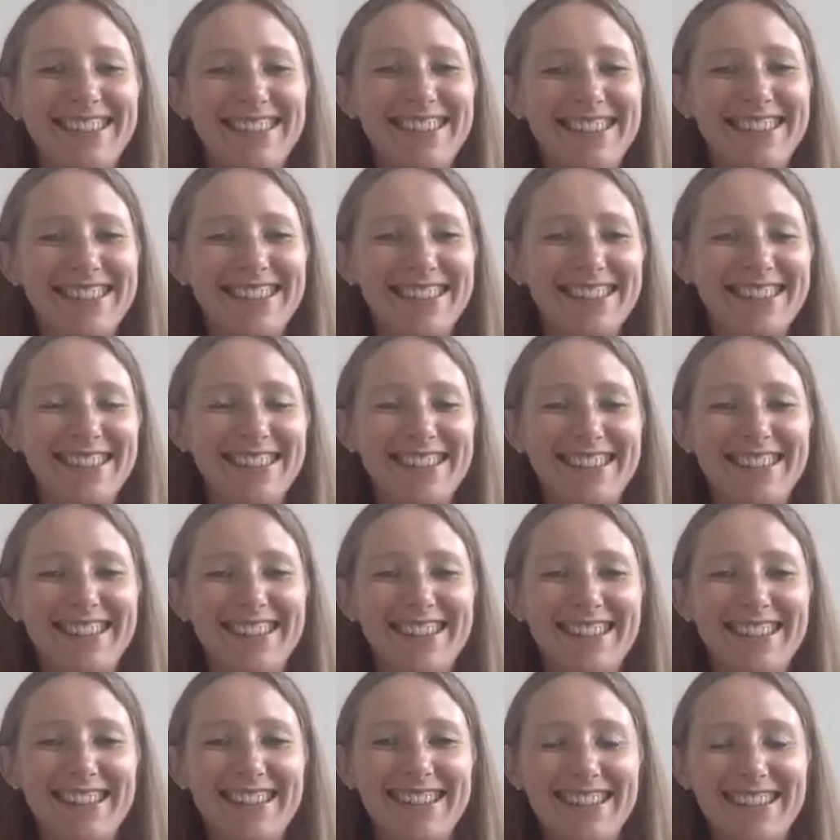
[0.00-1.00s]

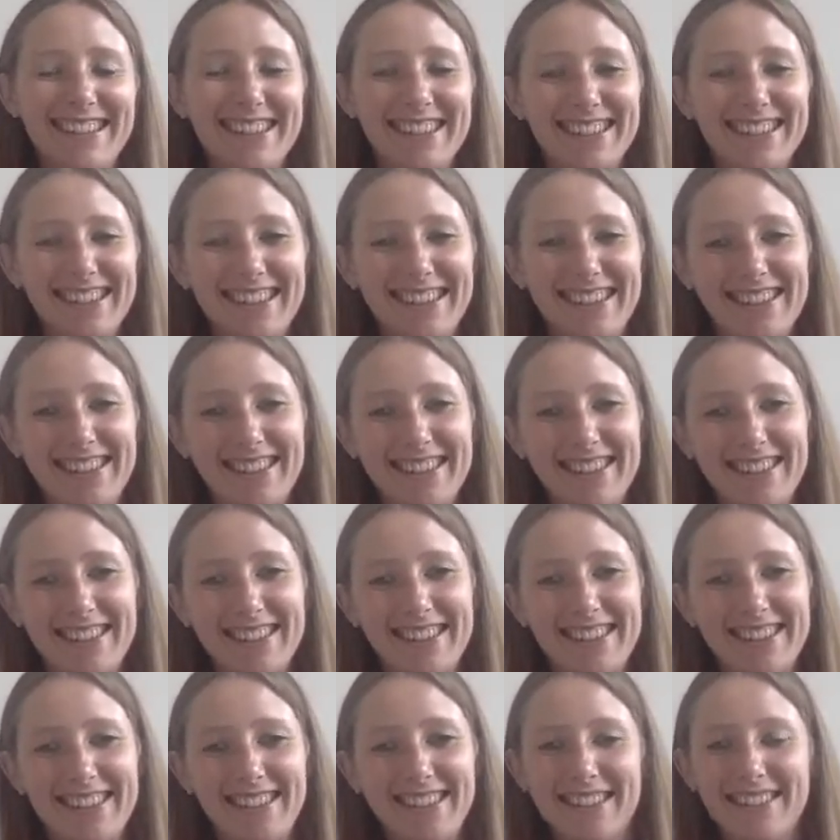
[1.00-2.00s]

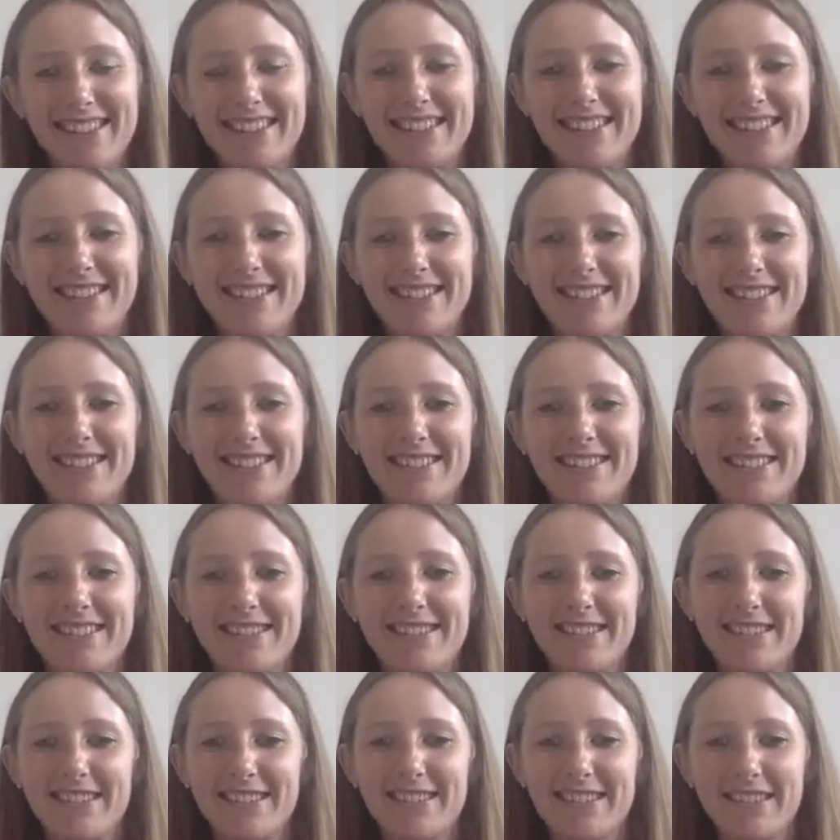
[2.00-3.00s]

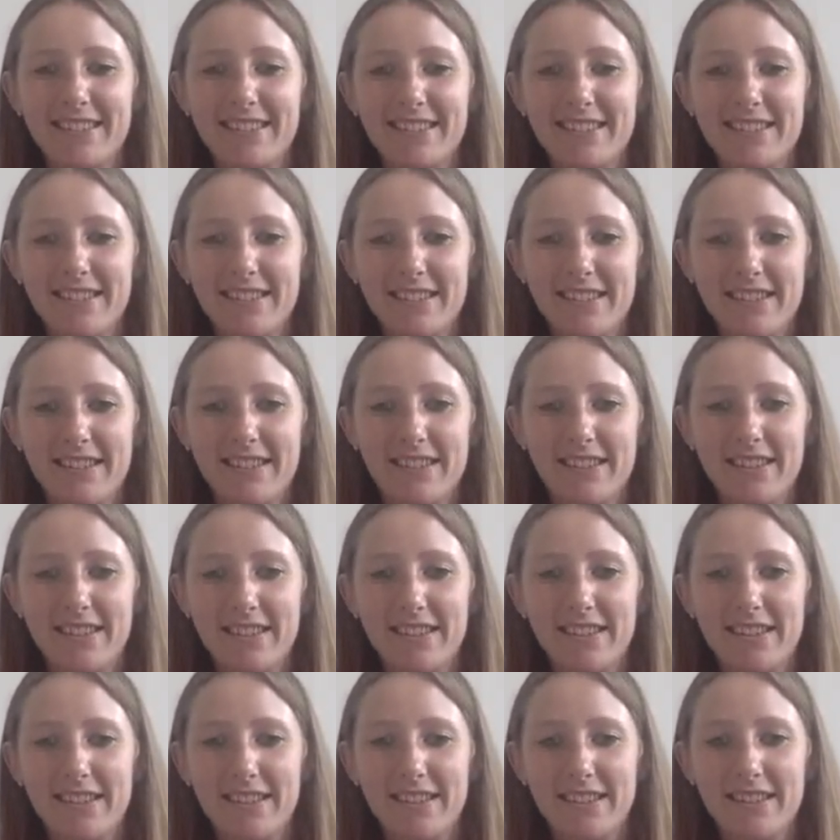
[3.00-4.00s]

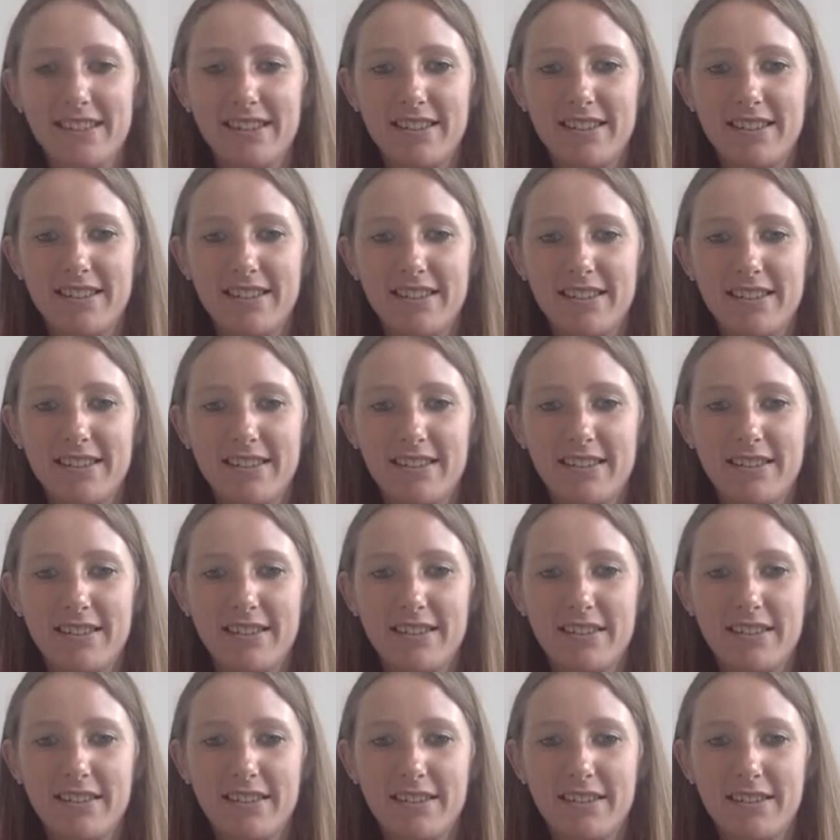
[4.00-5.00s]

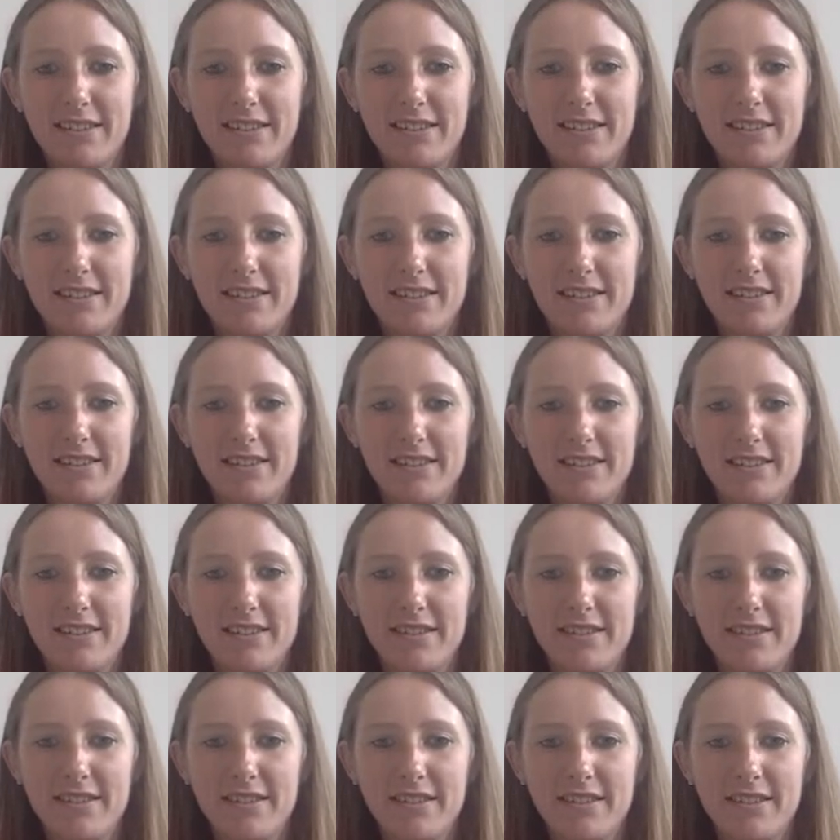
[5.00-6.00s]

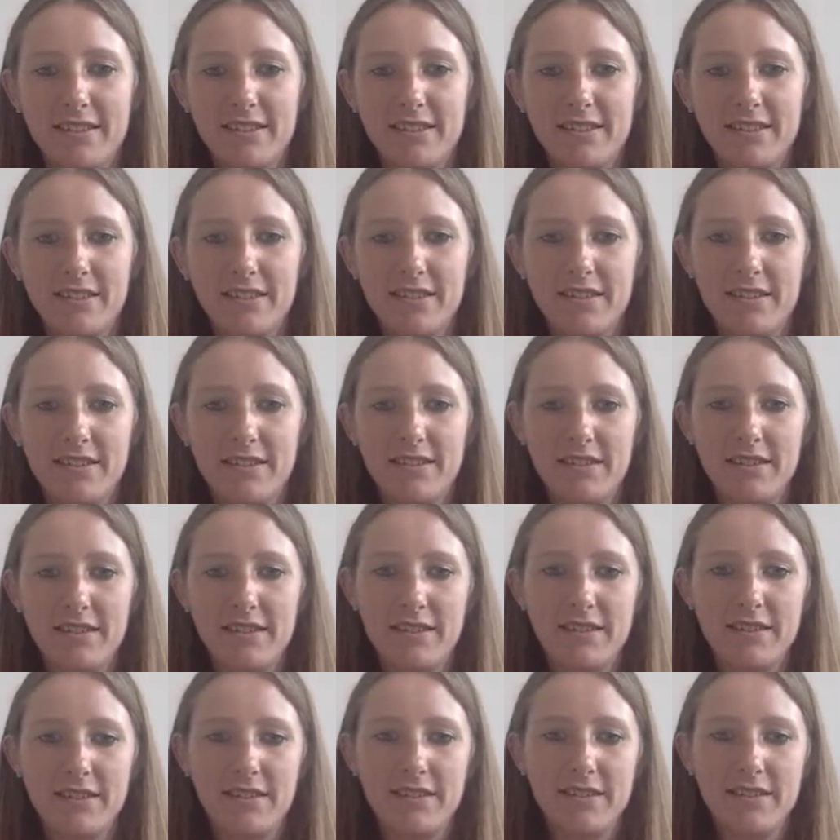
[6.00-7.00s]

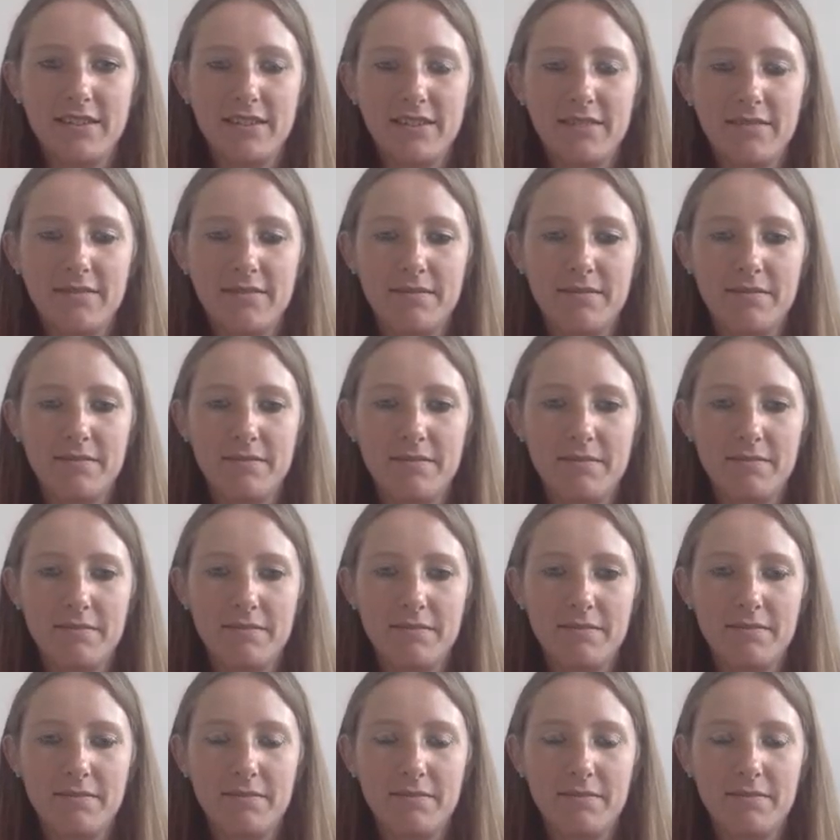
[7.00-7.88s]
This person isn't speaking.